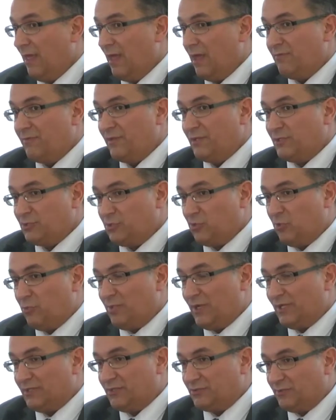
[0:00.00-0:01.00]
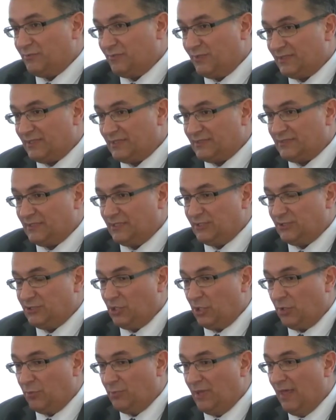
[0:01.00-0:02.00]
I think SOPA does a fantastic
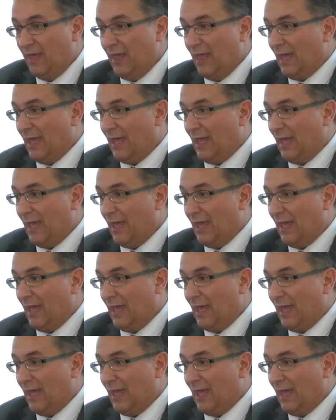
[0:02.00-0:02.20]
job